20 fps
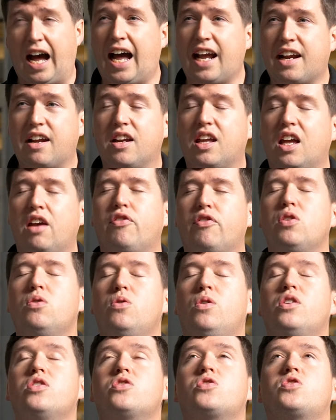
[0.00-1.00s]
I could give
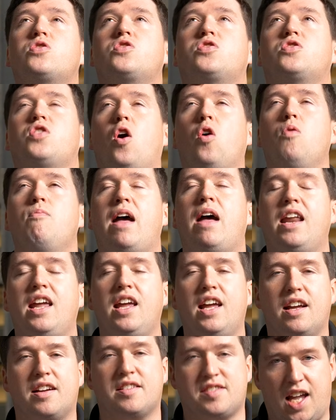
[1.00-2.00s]
you so
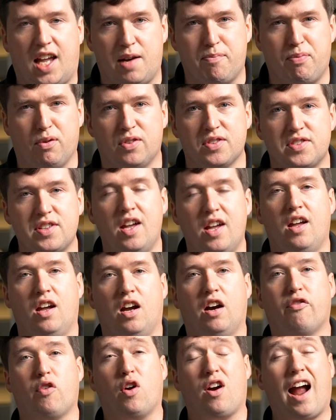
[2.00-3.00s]
many examples
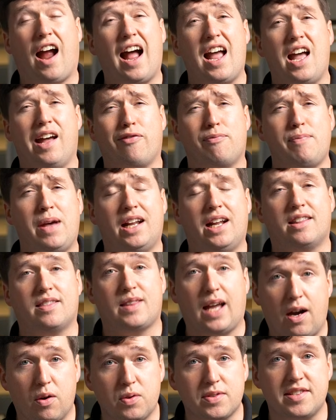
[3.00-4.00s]
of where I have
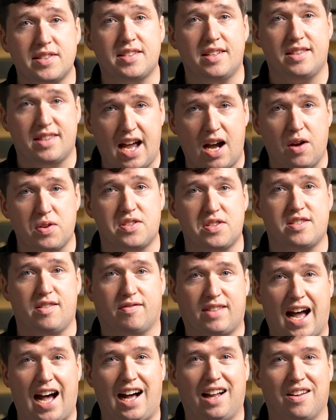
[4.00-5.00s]
made thousands and thousands
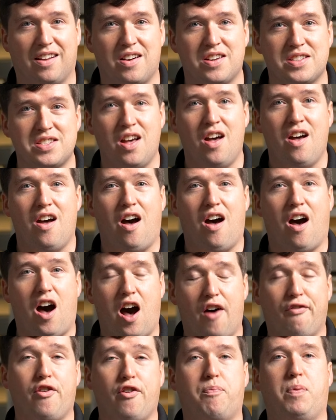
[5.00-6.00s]
of dollars
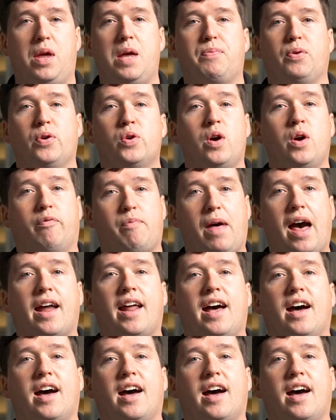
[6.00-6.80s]
off of people who have bad